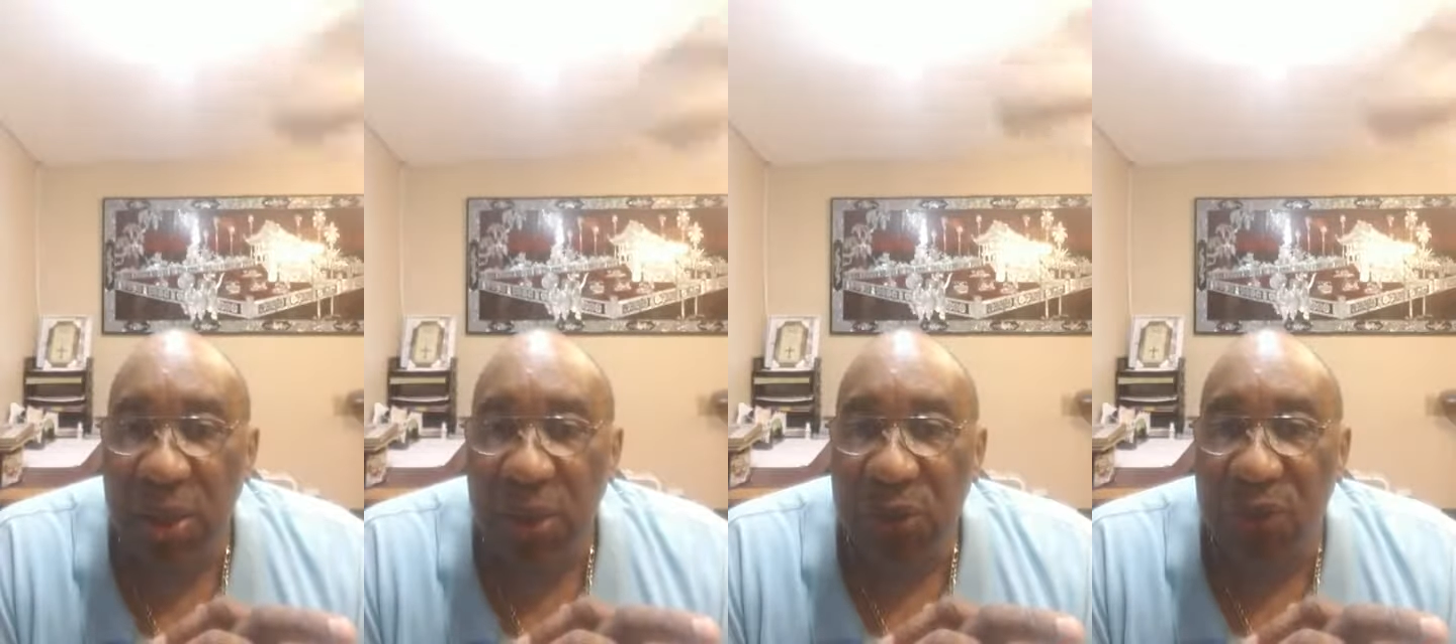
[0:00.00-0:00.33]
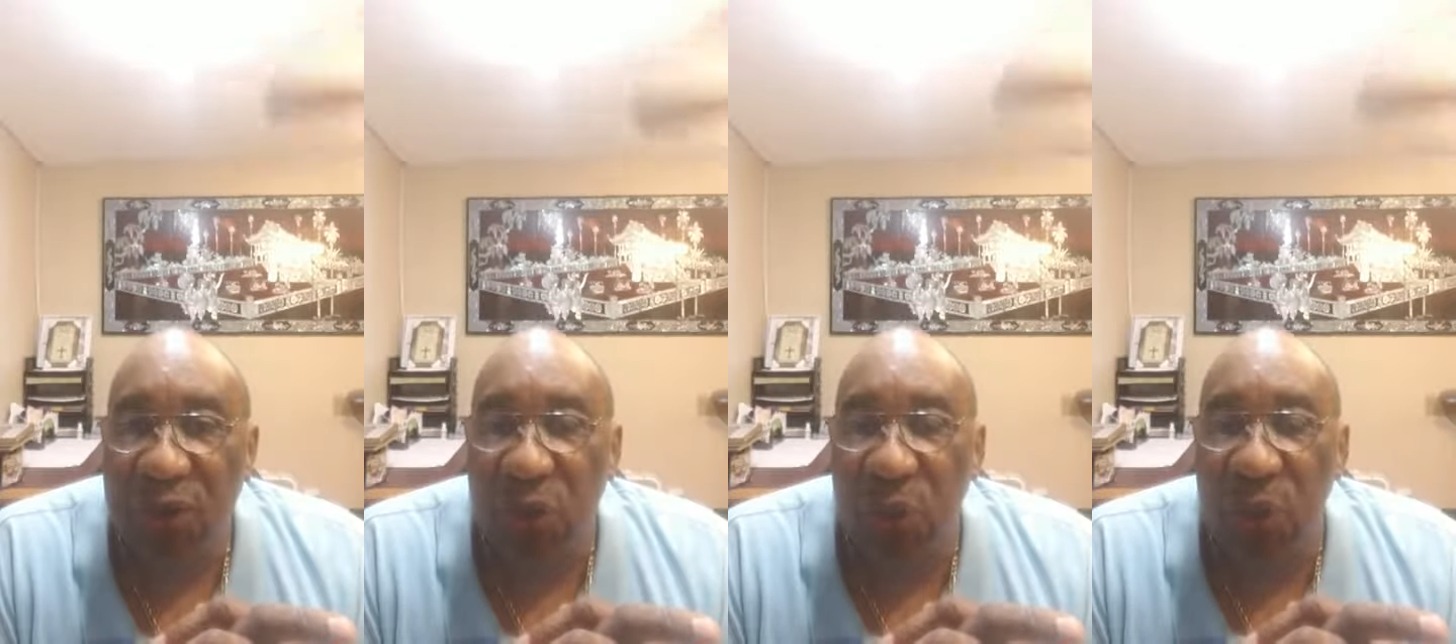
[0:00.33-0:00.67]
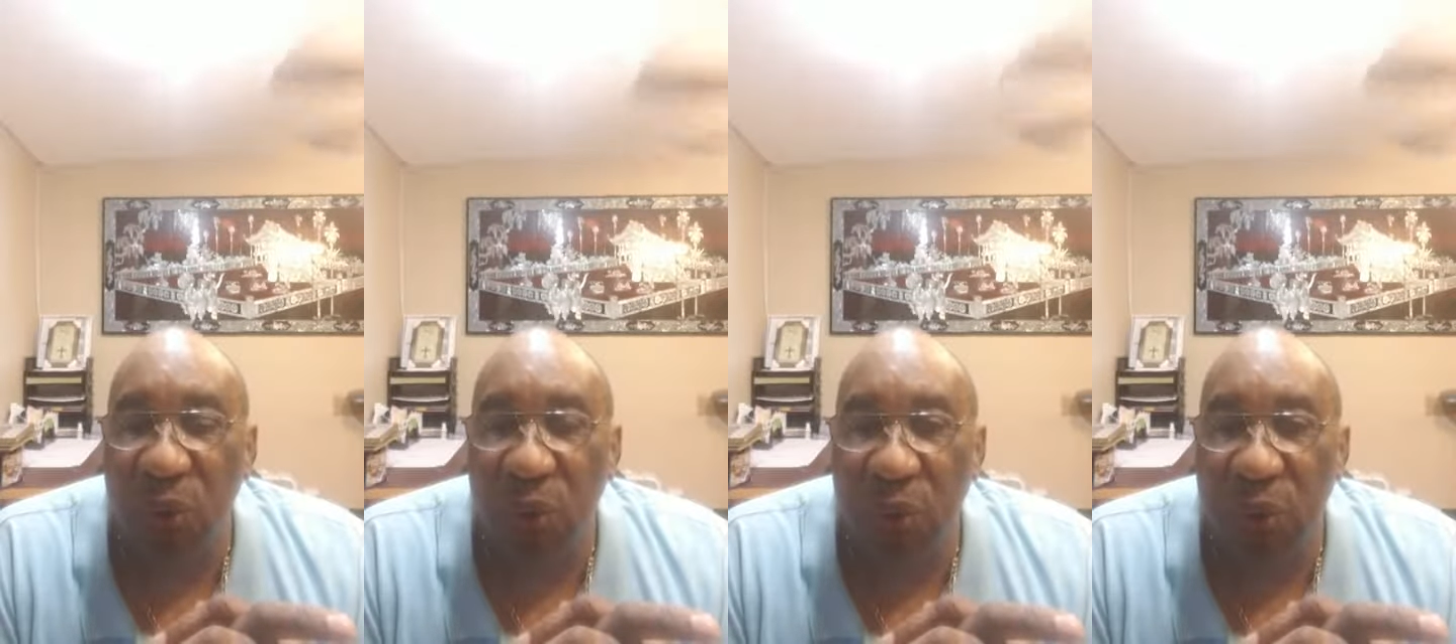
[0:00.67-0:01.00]

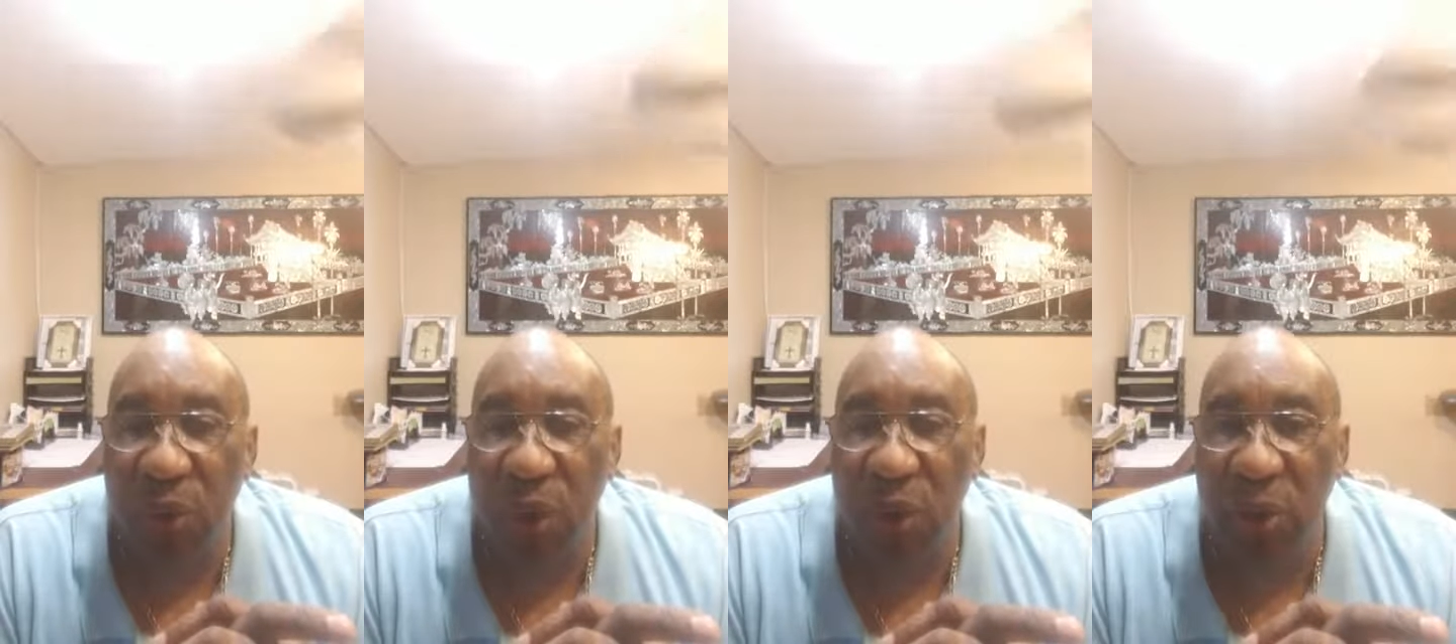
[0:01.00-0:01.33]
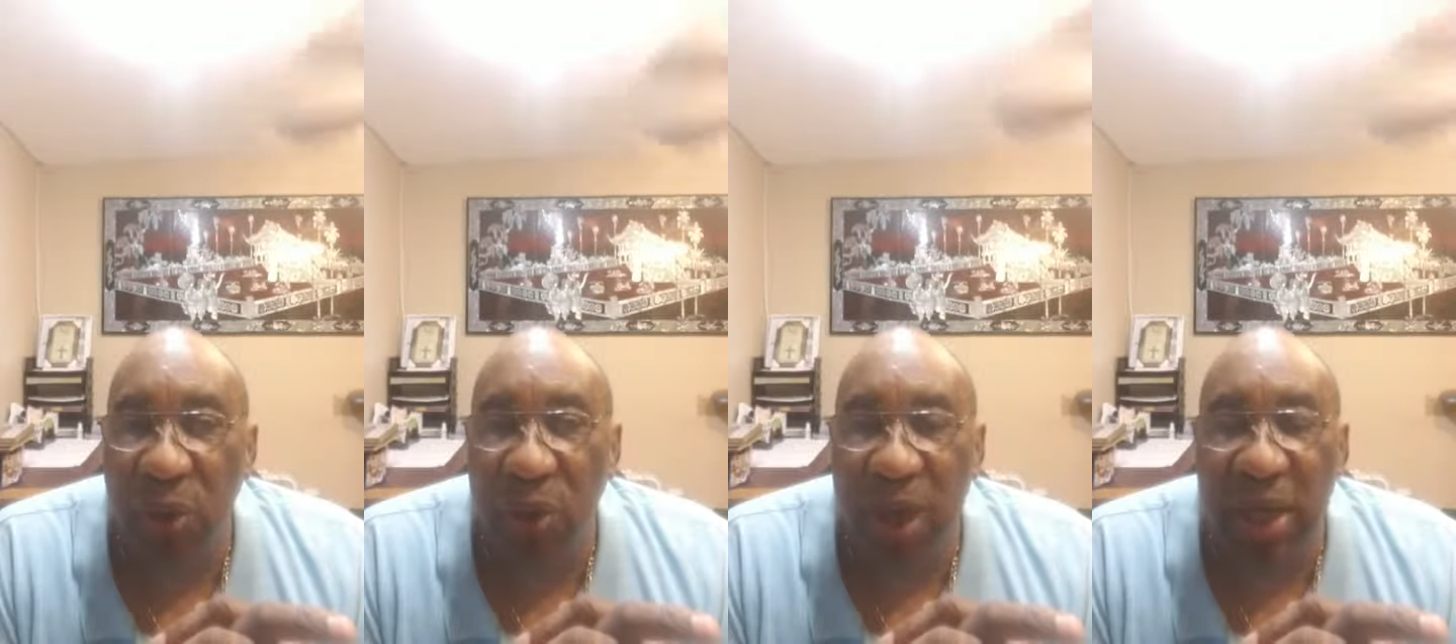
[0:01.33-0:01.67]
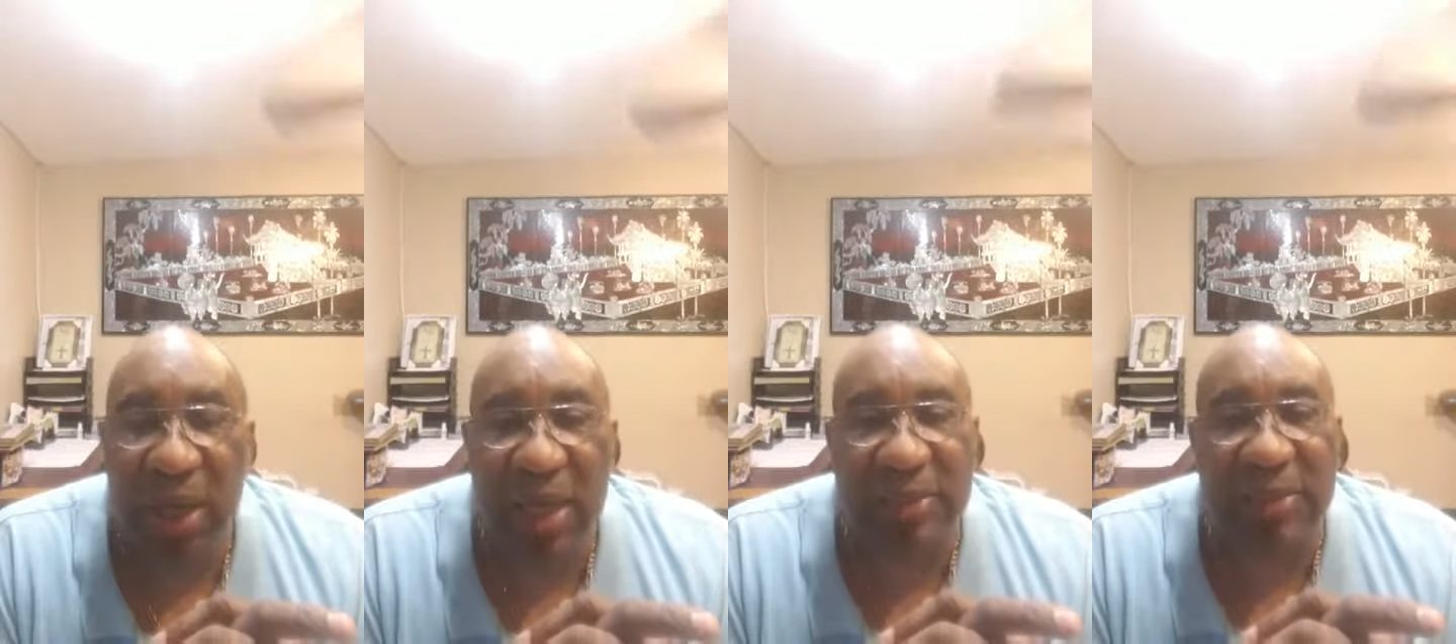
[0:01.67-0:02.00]
So, you know,
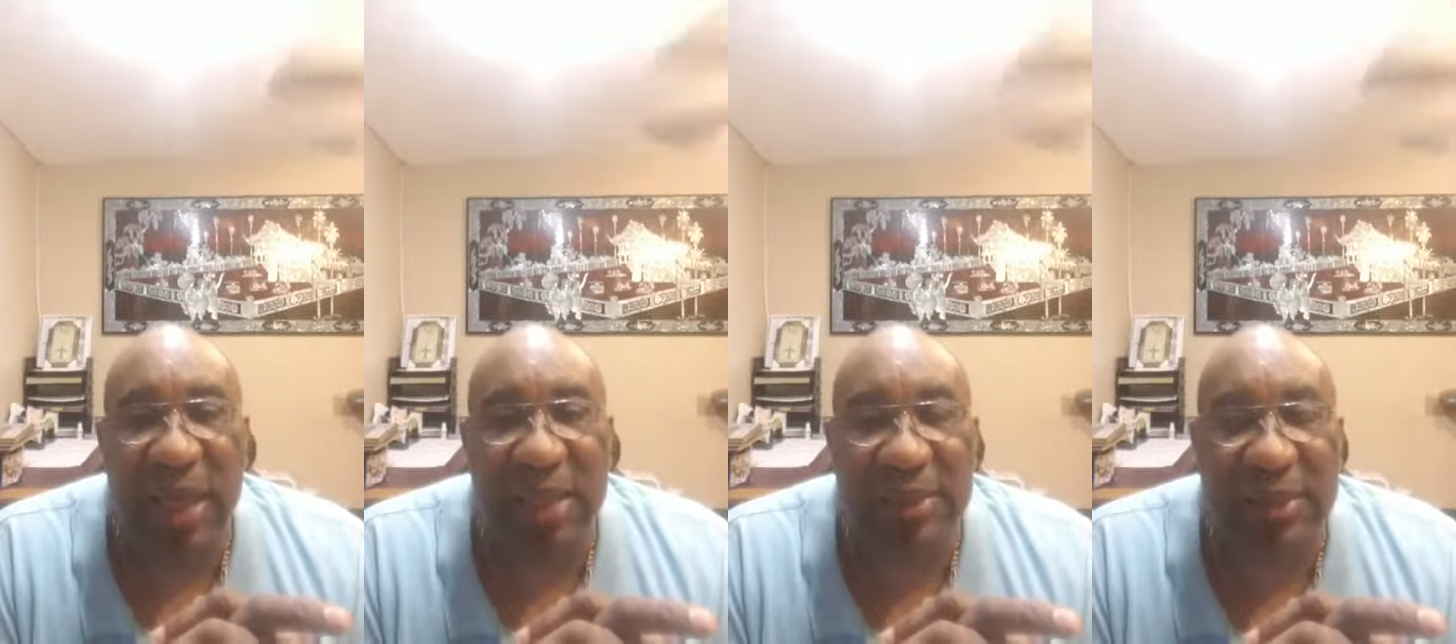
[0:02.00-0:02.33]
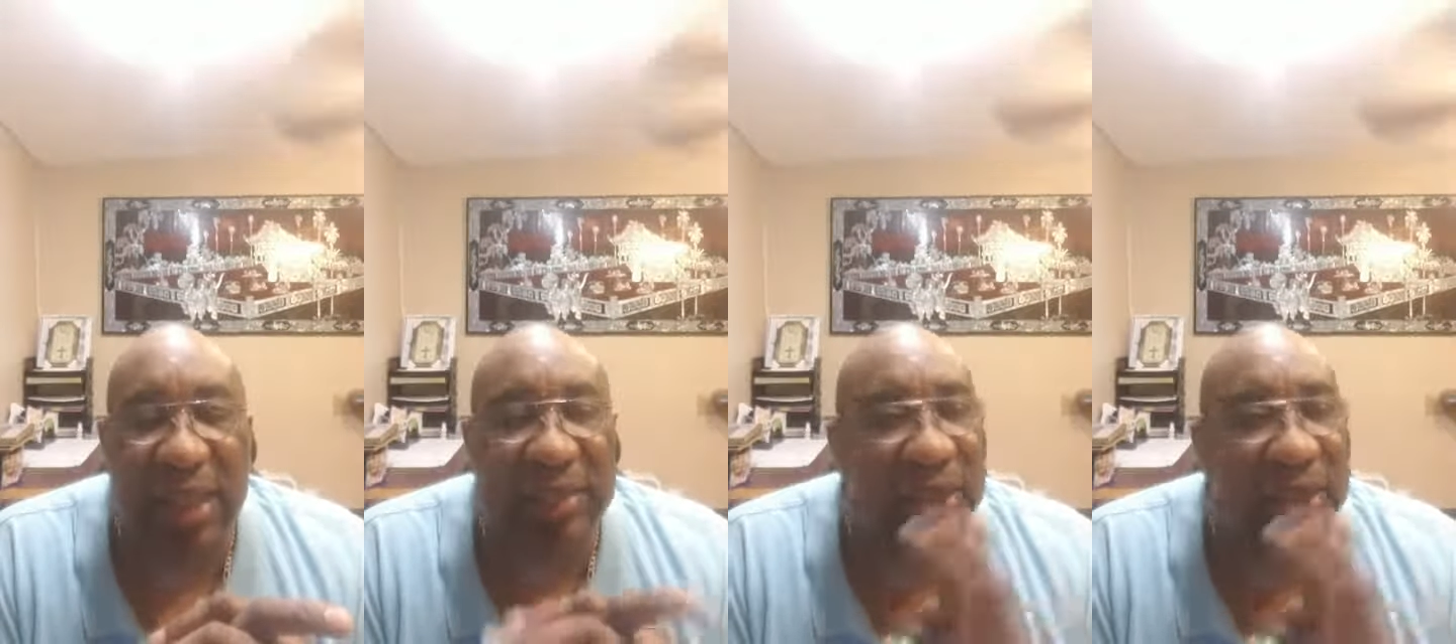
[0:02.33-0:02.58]
in these last days,